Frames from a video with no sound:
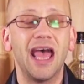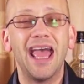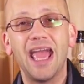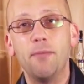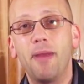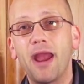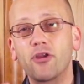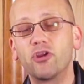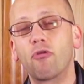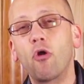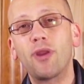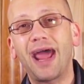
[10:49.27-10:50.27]
and pair
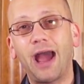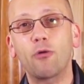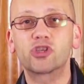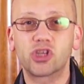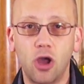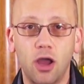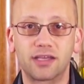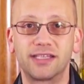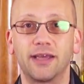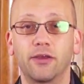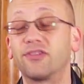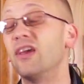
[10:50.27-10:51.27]
your own house
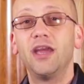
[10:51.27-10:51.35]
cocktails.